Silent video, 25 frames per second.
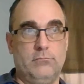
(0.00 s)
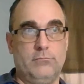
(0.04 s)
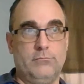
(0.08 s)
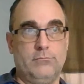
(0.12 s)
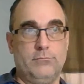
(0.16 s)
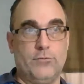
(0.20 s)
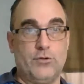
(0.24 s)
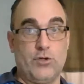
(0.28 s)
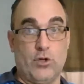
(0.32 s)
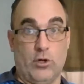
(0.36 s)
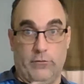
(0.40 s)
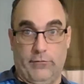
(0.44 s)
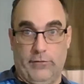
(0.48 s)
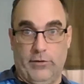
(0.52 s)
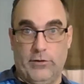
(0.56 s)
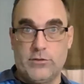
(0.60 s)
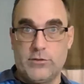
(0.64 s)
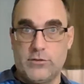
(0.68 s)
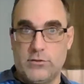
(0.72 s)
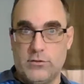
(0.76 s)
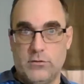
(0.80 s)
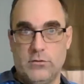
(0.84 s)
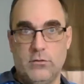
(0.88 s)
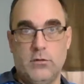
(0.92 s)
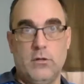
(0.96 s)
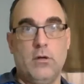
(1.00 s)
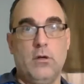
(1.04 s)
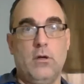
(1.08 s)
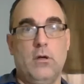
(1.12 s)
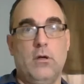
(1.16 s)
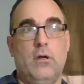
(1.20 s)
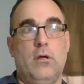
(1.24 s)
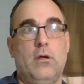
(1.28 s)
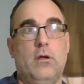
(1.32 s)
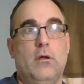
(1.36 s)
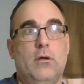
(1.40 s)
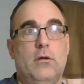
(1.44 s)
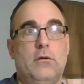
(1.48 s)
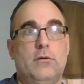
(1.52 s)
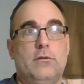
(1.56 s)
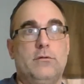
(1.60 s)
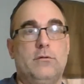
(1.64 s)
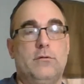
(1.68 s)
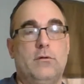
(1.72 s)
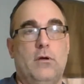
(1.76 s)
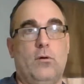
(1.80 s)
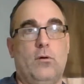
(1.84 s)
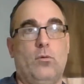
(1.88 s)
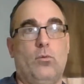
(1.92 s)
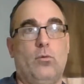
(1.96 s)
service
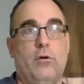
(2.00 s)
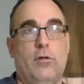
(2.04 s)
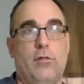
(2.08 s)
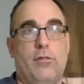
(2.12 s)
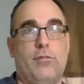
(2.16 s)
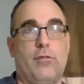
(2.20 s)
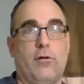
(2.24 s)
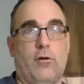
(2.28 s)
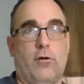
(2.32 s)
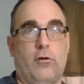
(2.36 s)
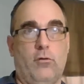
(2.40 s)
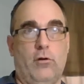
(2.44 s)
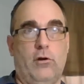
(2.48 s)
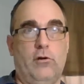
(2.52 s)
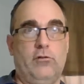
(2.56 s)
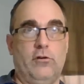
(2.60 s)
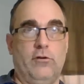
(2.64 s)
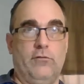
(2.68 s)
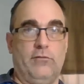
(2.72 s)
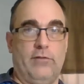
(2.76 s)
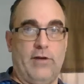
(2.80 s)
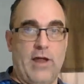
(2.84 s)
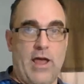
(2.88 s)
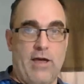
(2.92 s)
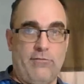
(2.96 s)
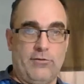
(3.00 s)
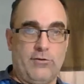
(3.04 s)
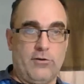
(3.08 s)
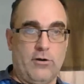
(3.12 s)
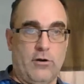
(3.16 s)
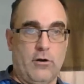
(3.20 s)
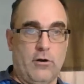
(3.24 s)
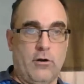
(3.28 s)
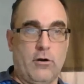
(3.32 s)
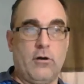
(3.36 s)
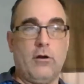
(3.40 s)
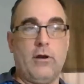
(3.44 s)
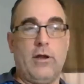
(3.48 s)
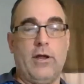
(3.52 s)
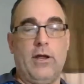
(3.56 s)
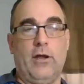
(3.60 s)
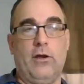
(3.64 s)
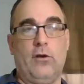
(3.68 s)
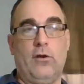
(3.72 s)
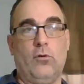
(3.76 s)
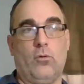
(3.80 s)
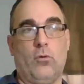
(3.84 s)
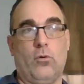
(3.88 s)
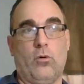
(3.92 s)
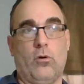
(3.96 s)
uh, with the creation of an avatar
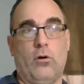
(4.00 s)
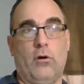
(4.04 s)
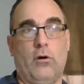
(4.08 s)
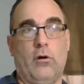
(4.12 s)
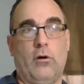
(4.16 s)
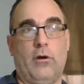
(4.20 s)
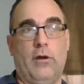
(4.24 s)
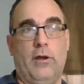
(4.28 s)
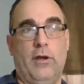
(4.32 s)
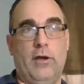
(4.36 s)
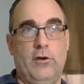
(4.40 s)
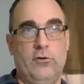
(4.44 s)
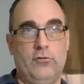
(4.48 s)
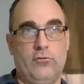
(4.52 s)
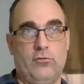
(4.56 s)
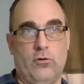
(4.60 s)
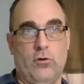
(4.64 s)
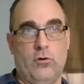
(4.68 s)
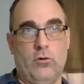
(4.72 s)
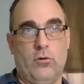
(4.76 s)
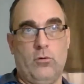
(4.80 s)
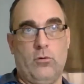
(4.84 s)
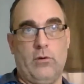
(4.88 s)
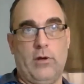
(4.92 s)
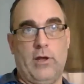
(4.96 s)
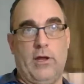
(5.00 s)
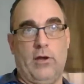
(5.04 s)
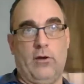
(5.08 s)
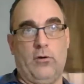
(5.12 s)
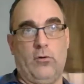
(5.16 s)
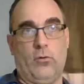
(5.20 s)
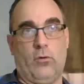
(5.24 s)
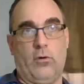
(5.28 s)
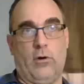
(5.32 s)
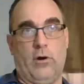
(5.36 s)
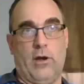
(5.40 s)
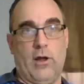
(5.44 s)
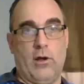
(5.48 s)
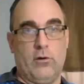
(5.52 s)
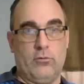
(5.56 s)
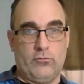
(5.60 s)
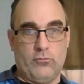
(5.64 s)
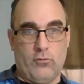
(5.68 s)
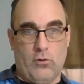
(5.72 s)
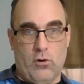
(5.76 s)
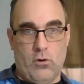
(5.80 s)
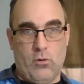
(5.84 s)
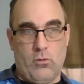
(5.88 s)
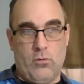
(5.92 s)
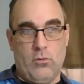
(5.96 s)
and or an intro and or an
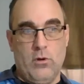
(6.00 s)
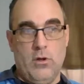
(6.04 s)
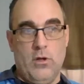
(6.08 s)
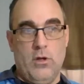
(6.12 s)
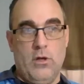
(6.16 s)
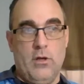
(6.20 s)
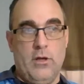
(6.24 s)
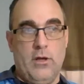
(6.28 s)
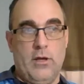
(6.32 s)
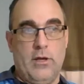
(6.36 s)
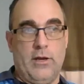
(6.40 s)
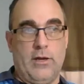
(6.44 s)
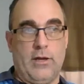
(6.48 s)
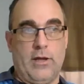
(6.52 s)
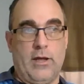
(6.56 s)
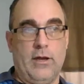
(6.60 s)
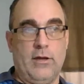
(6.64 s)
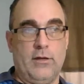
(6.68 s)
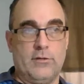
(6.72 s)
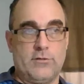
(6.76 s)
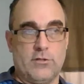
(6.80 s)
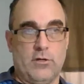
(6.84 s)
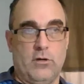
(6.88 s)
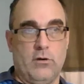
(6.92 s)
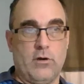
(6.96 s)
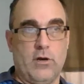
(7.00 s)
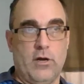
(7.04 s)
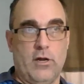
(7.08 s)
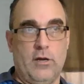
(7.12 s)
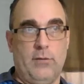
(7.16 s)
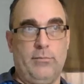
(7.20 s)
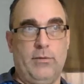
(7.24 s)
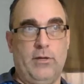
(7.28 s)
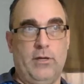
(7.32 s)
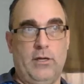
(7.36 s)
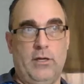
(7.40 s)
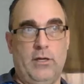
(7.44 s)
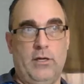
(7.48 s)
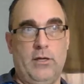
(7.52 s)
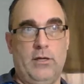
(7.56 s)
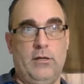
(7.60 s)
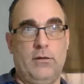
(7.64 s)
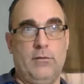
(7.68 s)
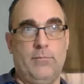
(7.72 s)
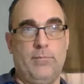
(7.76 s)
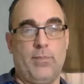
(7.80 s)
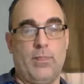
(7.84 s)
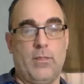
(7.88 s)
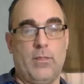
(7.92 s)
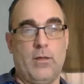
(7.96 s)
outro, and again it's all got to be
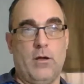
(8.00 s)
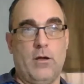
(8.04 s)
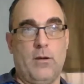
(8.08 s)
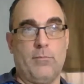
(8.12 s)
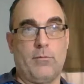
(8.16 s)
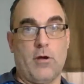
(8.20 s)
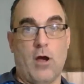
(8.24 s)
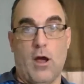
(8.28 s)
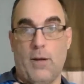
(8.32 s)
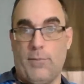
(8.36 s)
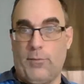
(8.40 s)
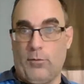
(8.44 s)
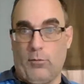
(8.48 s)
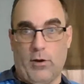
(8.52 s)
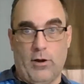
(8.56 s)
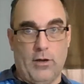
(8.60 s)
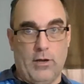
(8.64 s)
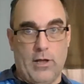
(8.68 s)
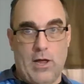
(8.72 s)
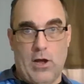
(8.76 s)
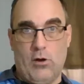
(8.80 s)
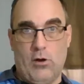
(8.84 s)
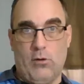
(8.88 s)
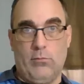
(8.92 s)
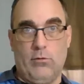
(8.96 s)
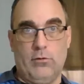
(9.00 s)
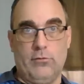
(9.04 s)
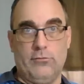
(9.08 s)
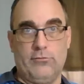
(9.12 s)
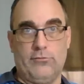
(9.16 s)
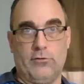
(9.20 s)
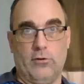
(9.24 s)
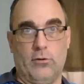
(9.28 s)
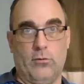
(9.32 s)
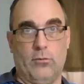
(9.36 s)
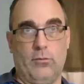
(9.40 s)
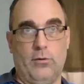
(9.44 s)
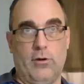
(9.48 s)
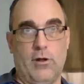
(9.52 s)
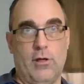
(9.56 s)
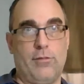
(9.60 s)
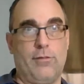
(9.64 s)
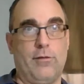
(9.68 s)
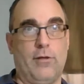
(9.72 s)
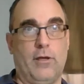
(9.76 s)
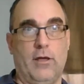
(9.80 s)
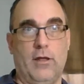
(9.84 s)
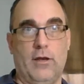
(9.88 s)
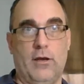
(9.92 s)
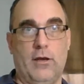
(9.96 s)
um, copyright allowable, so
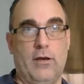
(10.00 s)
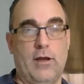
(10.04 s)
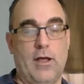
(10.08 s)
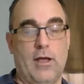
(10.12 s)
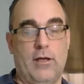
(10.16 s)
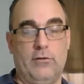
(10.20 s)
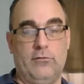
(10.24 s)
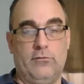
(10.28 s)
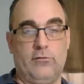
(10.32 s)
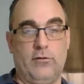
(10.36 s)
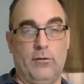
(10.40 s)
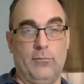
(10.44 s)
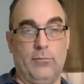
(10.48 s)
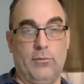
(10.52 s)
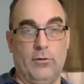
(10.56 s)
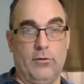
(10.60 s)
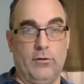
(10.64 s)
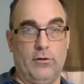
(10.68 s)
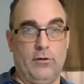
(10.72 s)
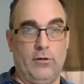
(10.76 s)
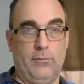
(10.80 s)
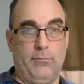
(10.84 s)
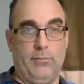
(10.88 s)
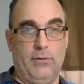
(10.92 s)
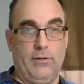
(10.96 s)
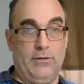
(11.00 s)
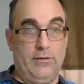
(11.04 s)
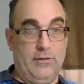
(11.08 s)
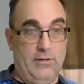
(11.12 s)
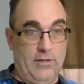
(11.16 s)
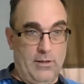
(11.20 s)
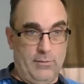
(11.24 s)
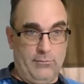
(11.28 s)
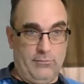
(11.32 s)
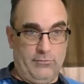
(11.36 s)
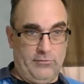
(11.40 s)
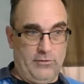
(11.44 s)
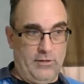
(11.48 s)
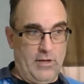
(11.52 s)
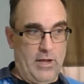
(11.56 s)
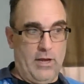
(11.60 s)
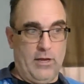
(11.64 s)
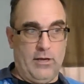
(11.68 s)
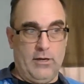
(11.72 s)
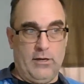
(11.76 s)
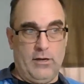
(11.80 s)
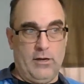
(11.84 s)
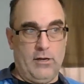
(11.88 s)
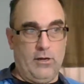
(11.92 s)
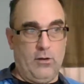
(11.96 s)
nothing in it has the ability to be D M C A'd
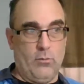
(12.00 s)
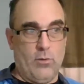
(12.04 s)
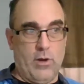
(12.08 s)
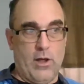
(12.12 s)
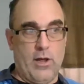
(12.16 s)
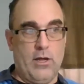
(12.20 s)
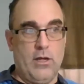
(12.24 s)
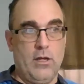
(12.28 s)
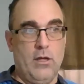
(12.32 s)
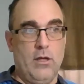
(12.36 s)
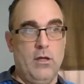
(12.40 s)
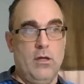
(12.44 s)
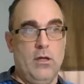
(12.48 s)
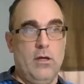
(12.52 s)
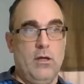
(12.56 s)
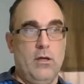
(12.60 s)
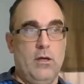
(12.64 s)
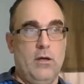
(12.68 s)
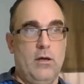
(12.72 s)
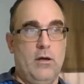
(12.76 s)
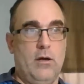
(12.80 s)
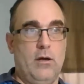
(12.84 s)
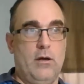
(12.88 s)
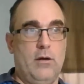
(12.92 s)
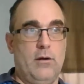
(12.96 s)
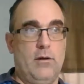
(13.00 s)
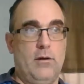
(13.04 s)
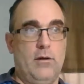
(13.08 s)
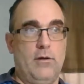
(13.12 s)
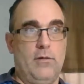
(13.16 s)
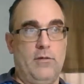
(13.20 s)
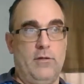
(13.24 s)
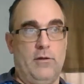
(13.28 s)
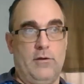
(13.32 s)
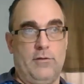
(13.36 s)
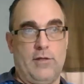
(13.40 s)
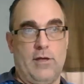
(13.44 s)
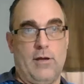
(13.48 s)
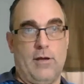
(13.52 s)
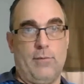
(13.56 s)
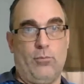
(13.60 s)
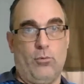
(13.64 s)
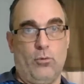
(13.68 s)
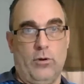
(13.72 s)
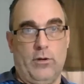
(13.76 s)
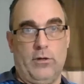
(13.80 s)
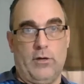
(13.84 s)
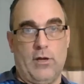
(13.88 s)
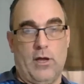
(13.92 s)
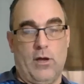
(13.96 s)
in any way, uh, and then at that
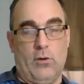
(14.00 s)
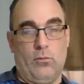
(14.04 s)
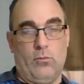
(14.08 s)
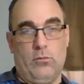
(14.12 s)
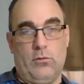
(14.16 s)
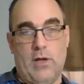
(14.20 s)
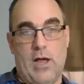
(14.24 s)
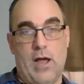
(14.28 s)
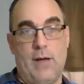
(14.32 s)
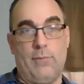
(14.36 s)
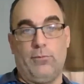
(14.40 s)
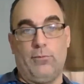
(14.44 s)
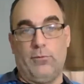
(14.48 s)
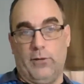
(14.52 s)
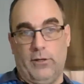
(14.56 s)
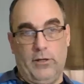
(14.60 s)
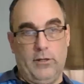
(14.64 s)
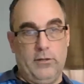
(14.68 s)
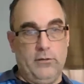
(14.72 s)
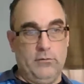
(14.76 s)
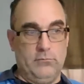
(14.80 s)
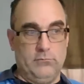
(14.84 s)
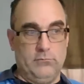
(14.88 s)
point I will happily